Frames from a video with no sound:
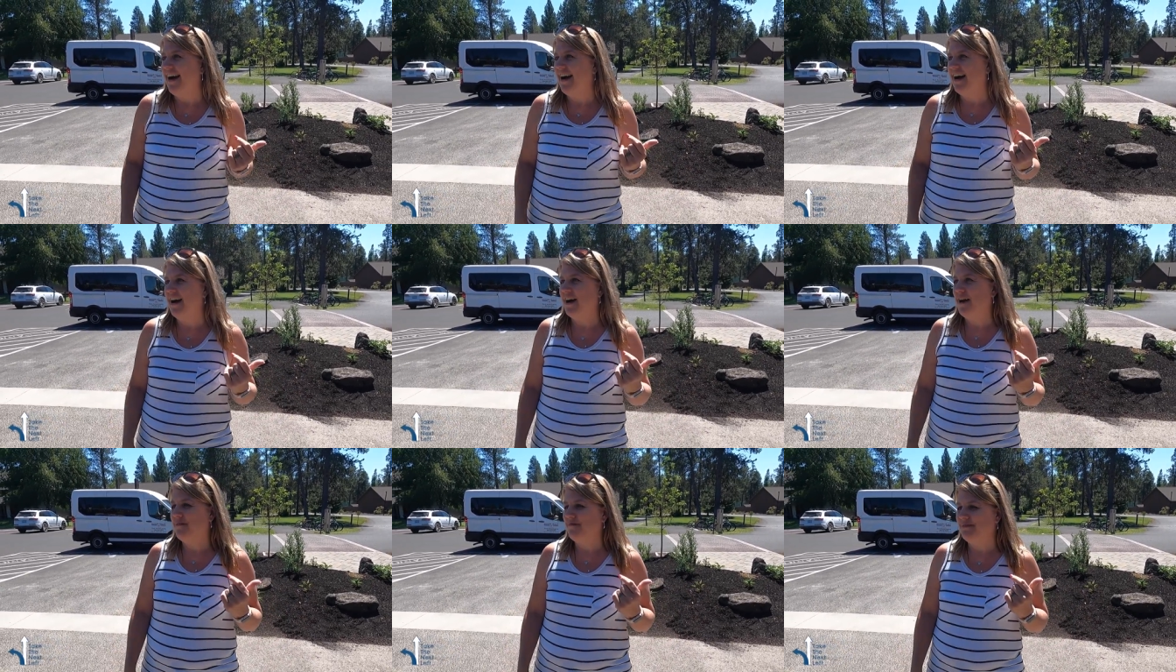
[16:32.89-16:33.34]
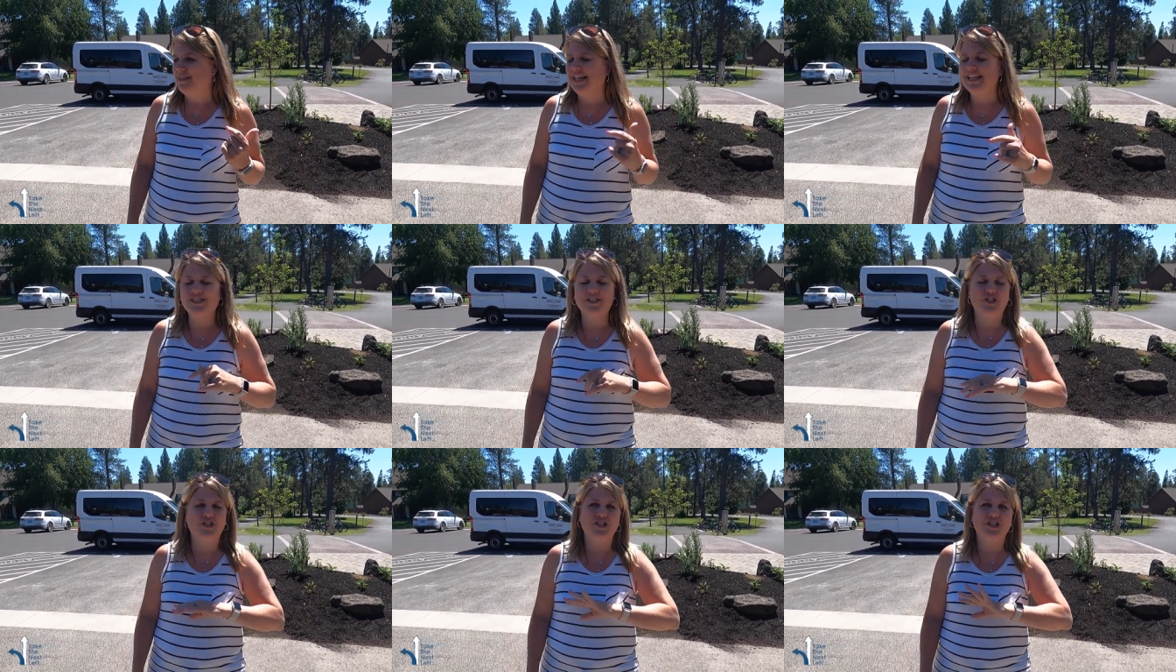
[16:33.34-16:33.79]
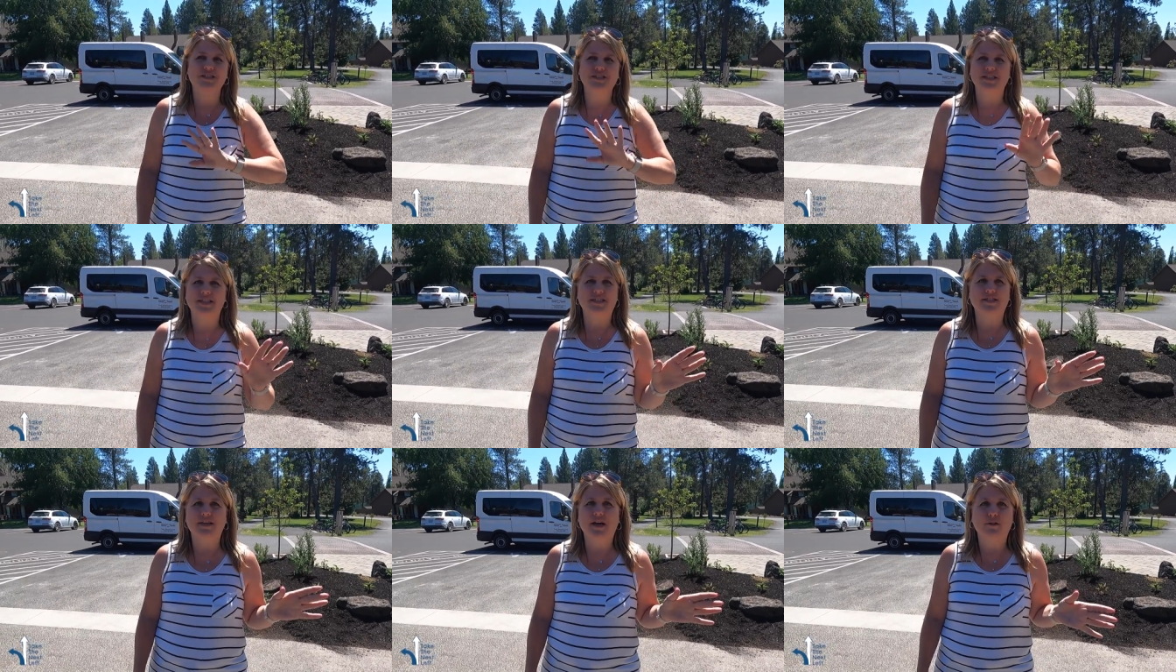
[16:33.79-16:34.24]

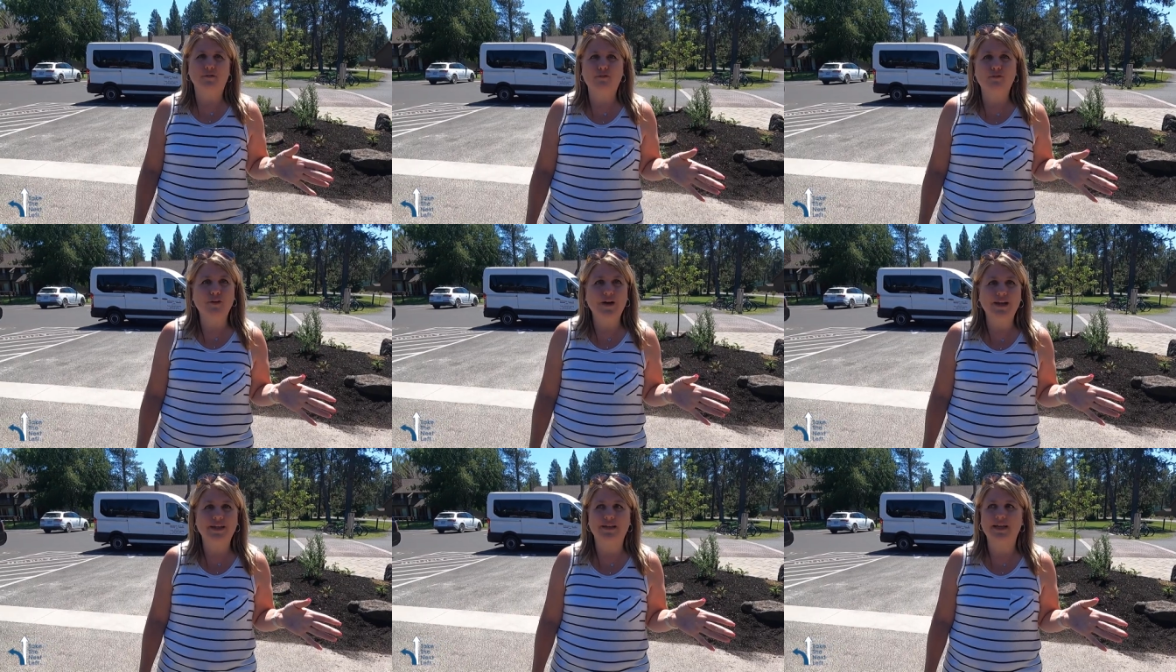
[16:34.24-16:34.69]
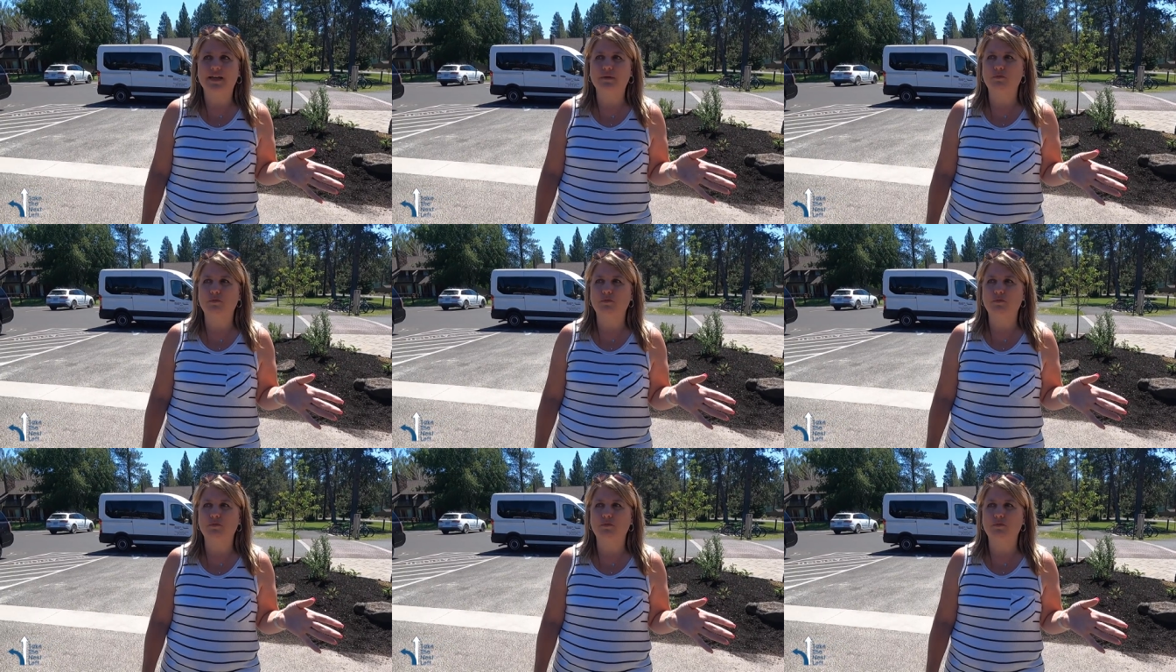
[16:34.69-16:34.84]
It's not fun.